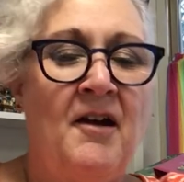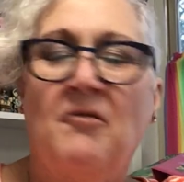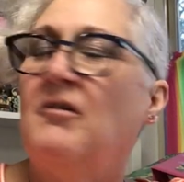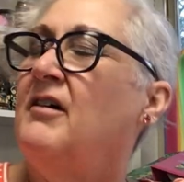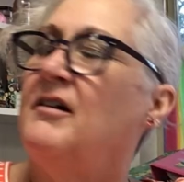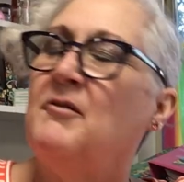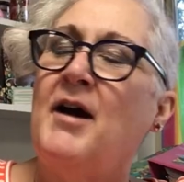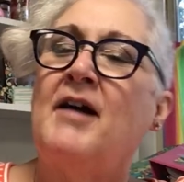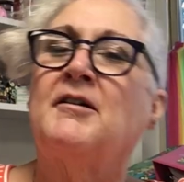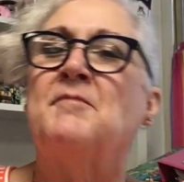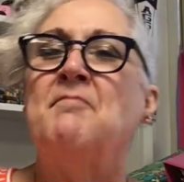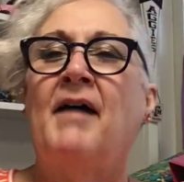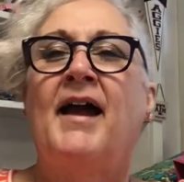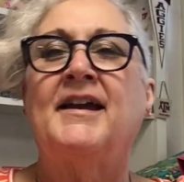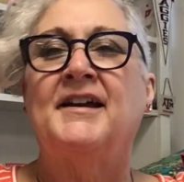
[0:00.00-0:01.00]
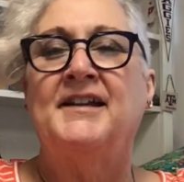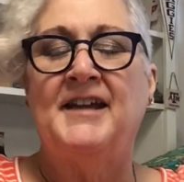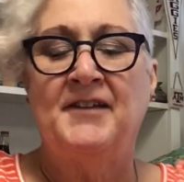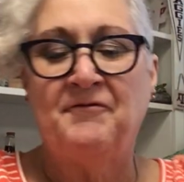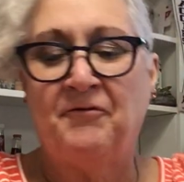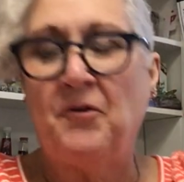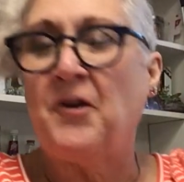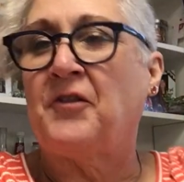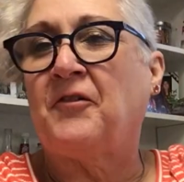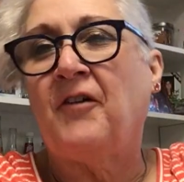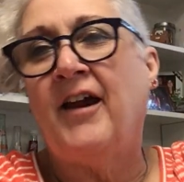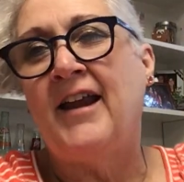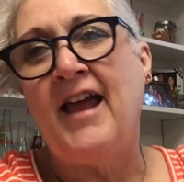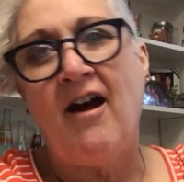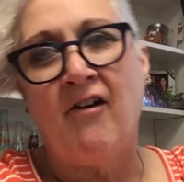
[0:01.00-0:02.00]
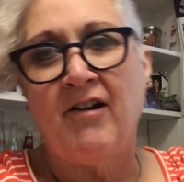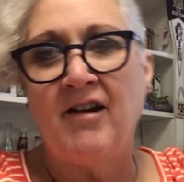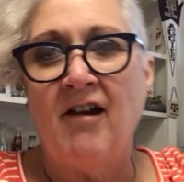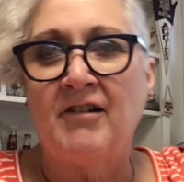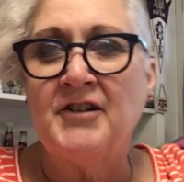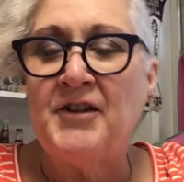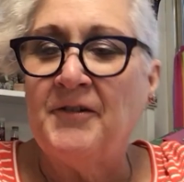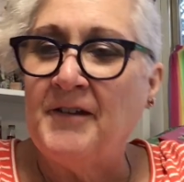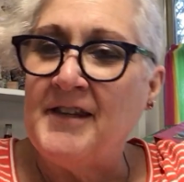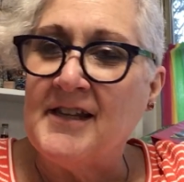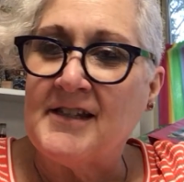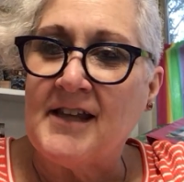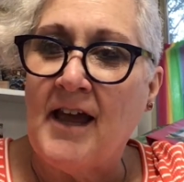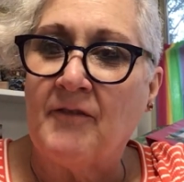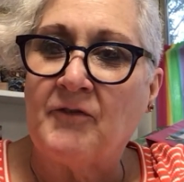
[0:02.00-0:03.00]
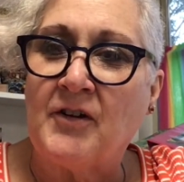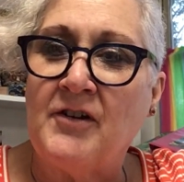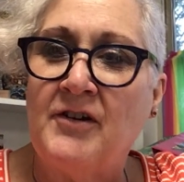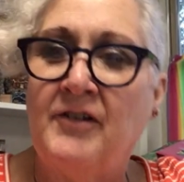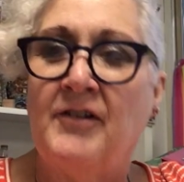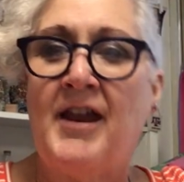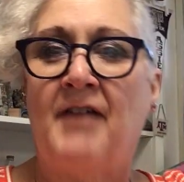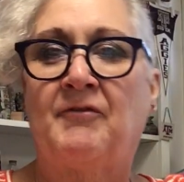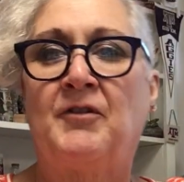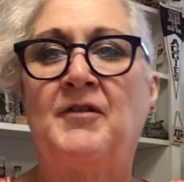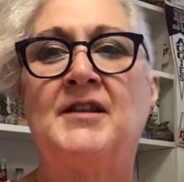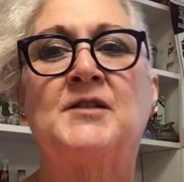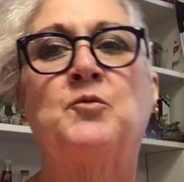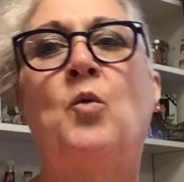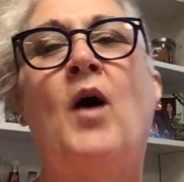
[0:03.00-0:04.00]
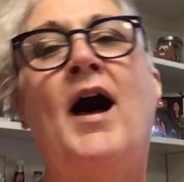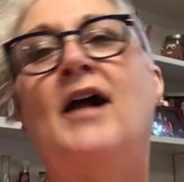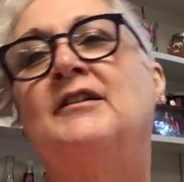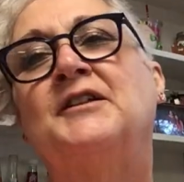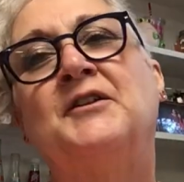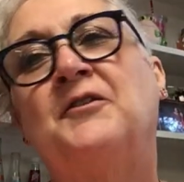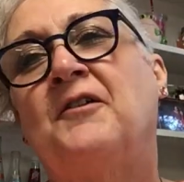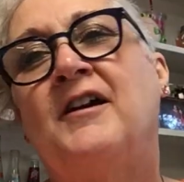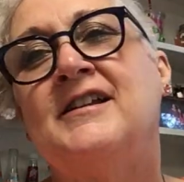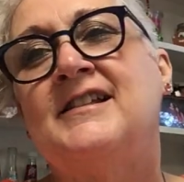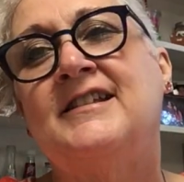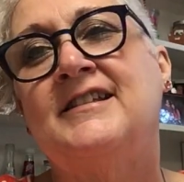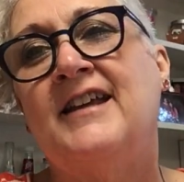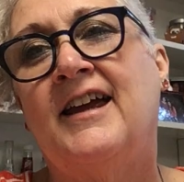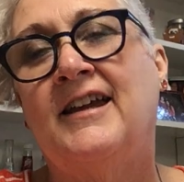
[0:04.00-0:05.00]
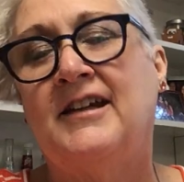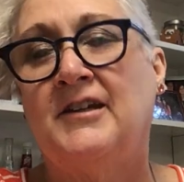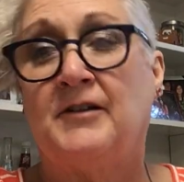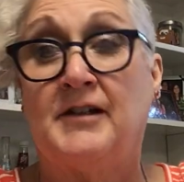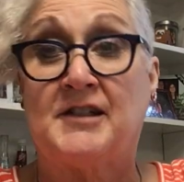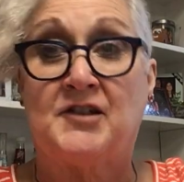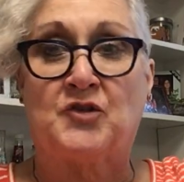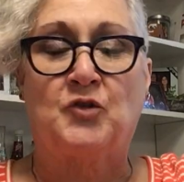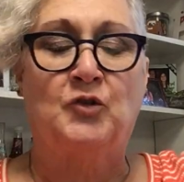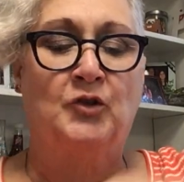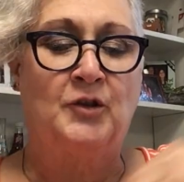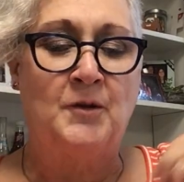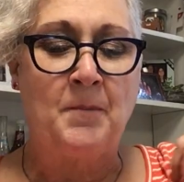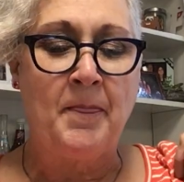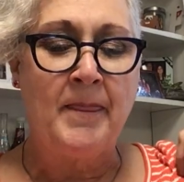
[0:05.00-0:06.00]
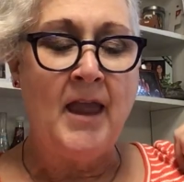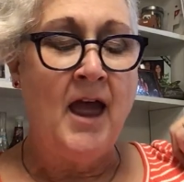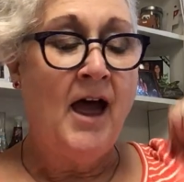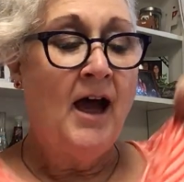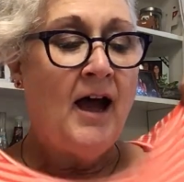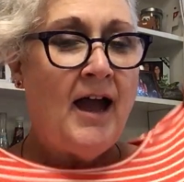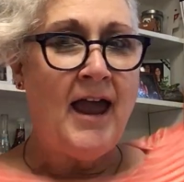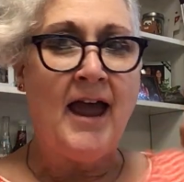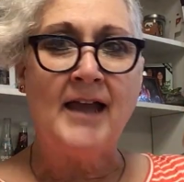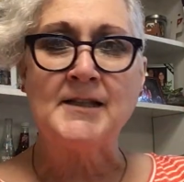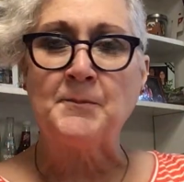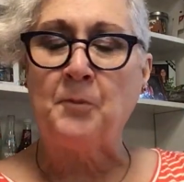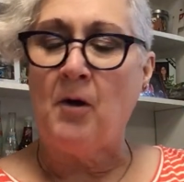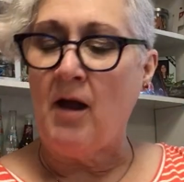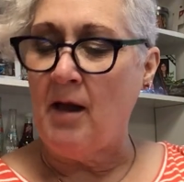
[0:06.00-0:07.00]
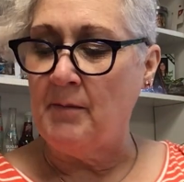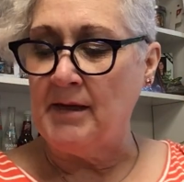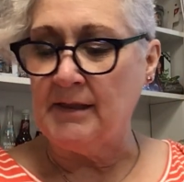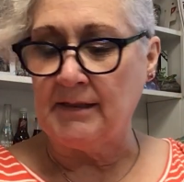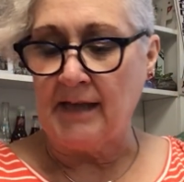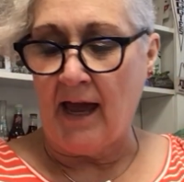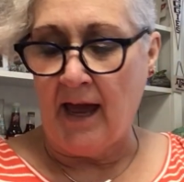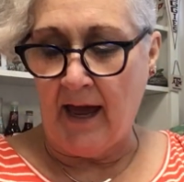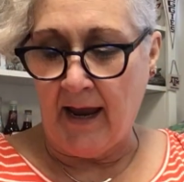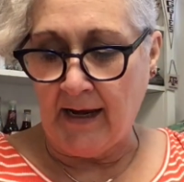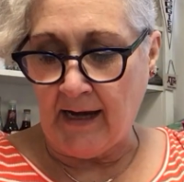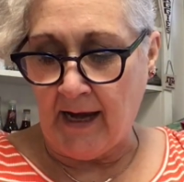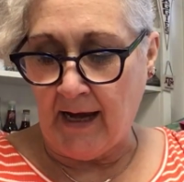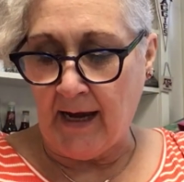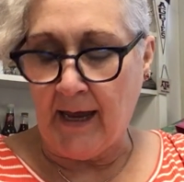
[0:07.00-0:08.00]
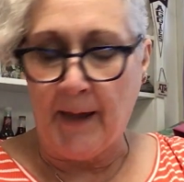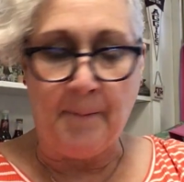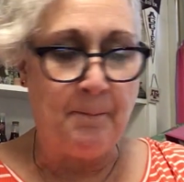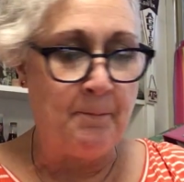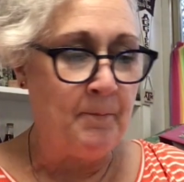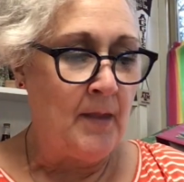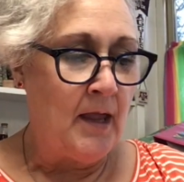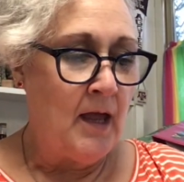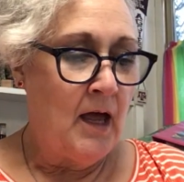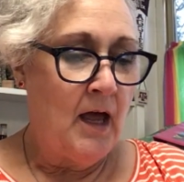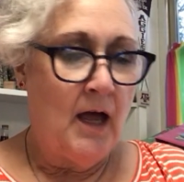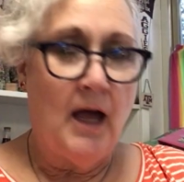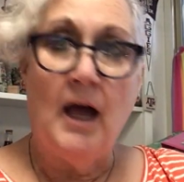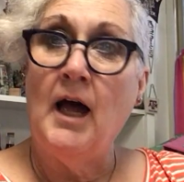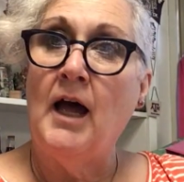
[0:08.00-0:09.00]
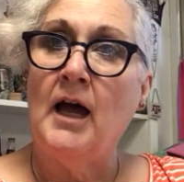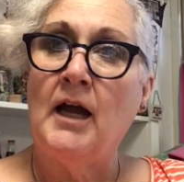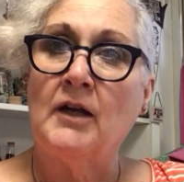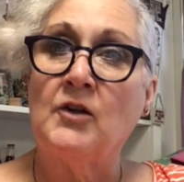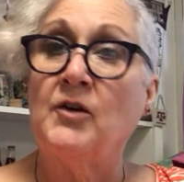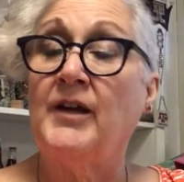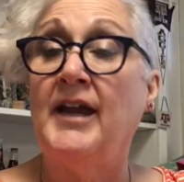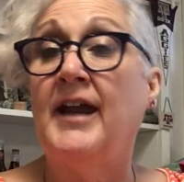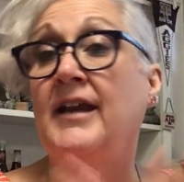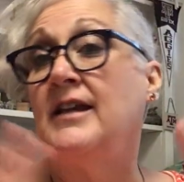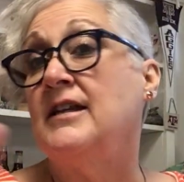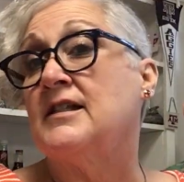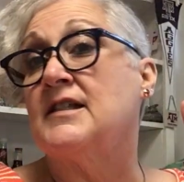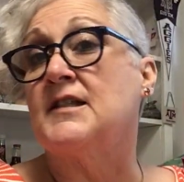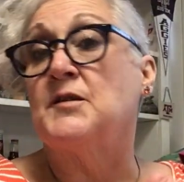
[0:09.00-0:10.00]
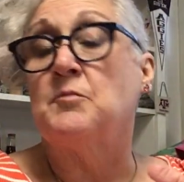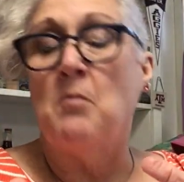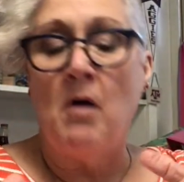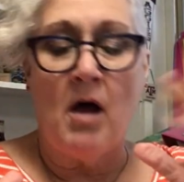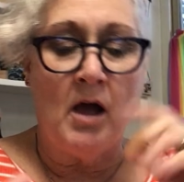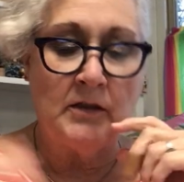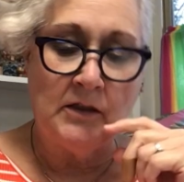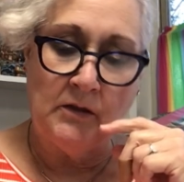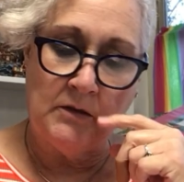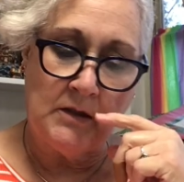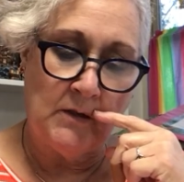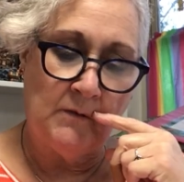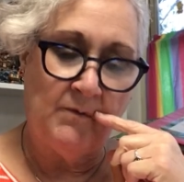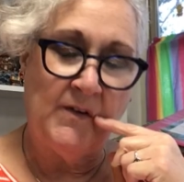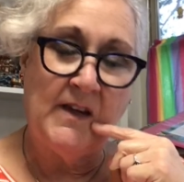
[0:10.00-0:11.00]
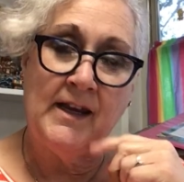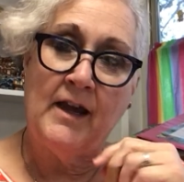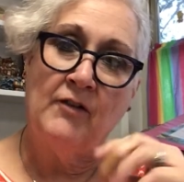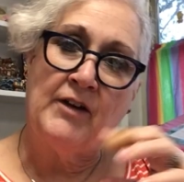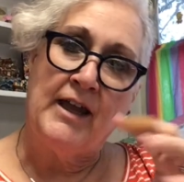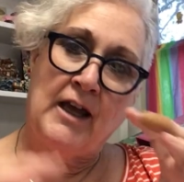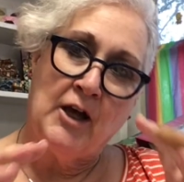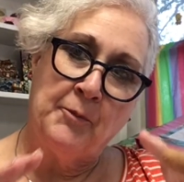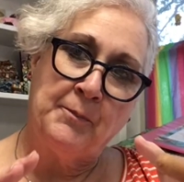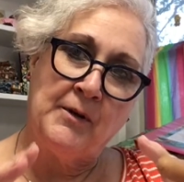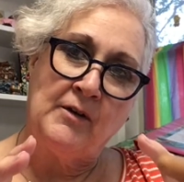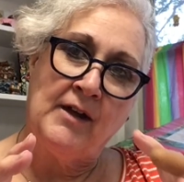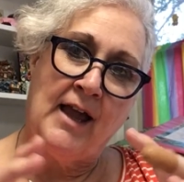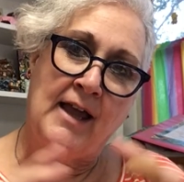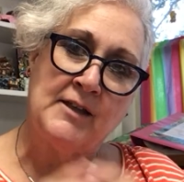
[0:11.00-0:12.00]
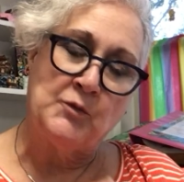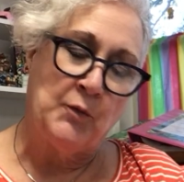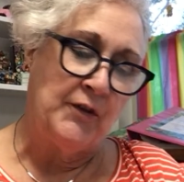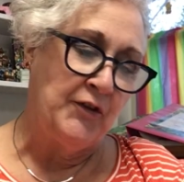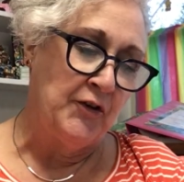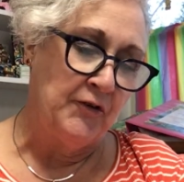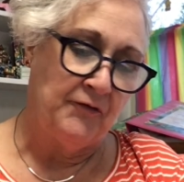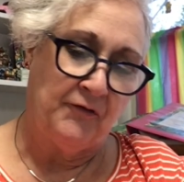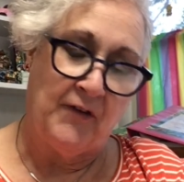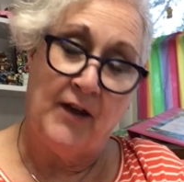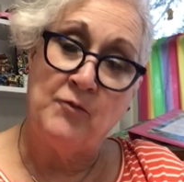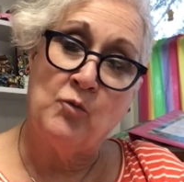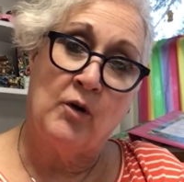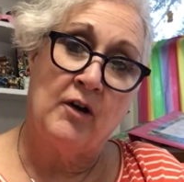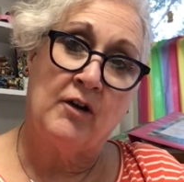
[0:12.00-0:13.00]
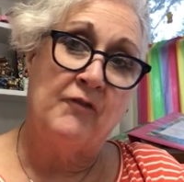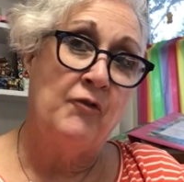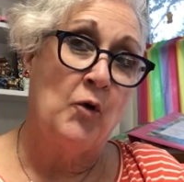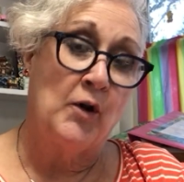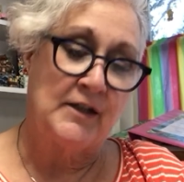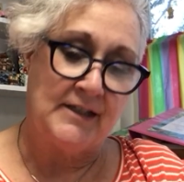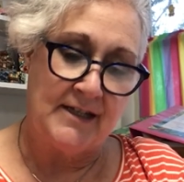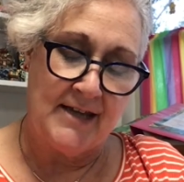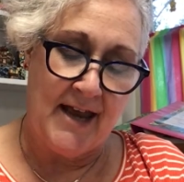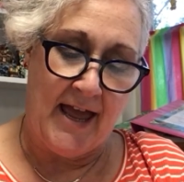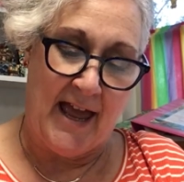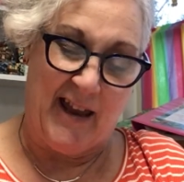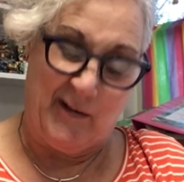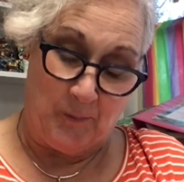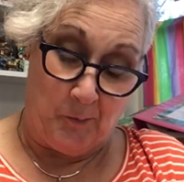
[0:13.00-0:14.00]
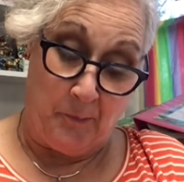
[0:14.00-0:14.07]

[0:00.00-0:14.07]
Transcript: Well, welcome back again, fourth grade. How are y'all doing this afternoon after this wild and crazy day here at school? As promised, I am creating a small YouTube video to help you guys with your fun work for tonight.